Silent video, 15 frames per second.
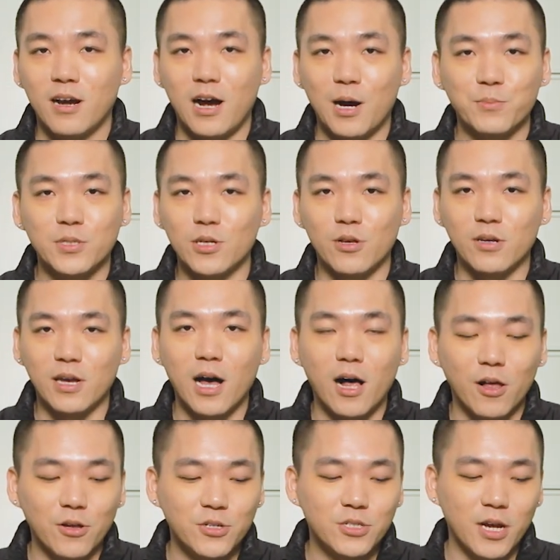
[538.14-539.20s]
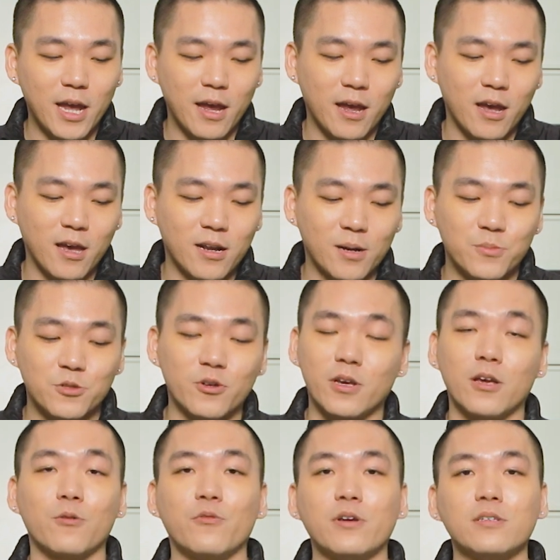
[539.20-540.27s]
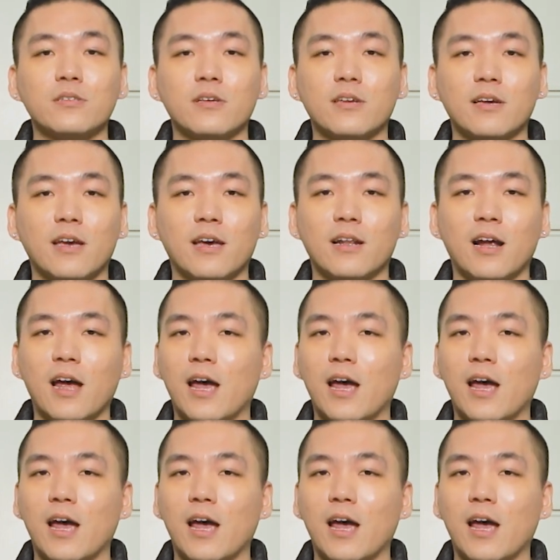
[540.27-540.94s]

I'm still in college and I'm drinking Riesling and I